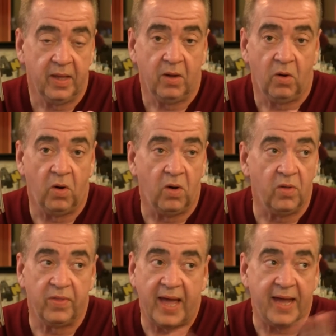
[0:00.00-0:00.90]

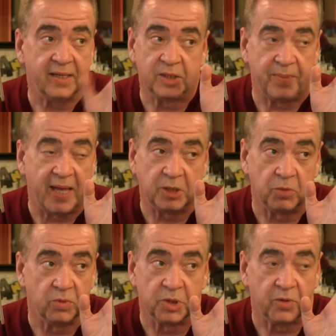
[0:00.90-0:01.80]
All that
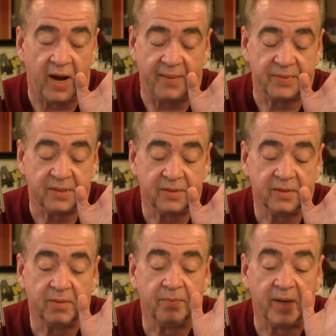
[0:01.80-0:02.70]
expansion was scrapped.
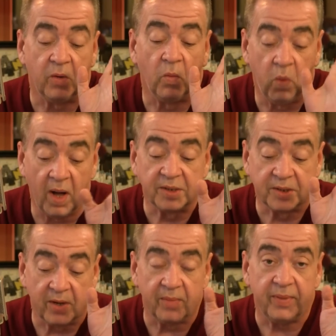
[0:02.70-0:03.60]
But it was
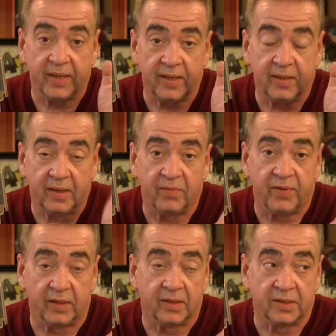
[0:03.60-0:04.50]
going to be a
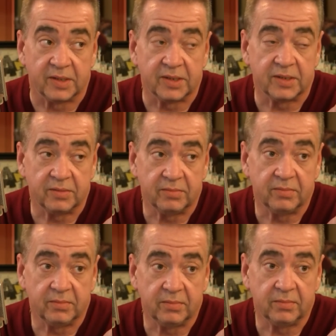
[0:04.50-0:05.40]
villain's,
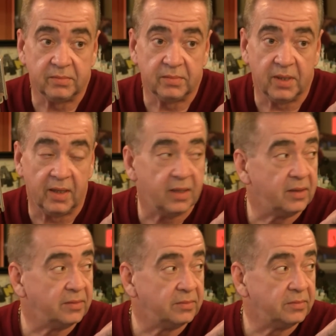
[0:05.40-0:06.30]

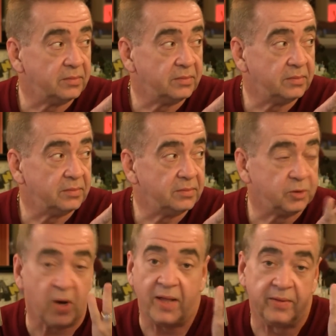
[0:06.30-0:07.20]
the
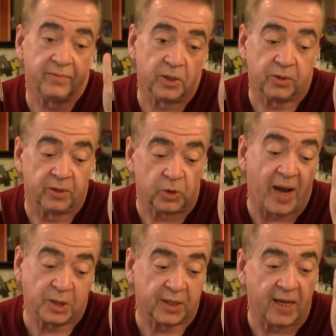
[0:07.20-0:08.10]

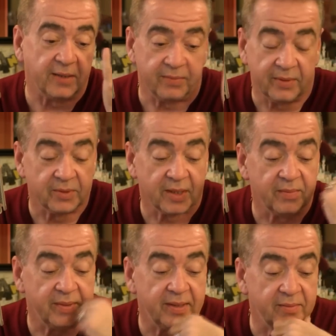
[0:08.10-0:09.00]
Tragic Kingdom. It was going
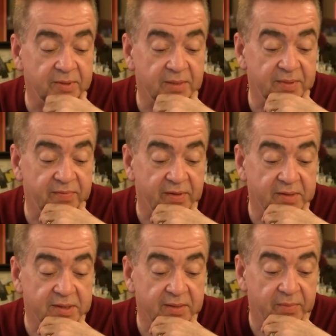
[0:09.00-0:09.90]
to be a
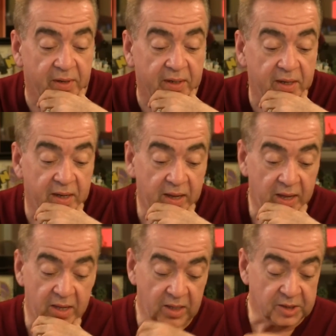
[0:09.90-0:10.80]
villain's theme park.
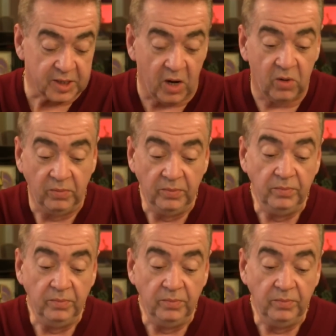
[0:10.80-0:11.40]
So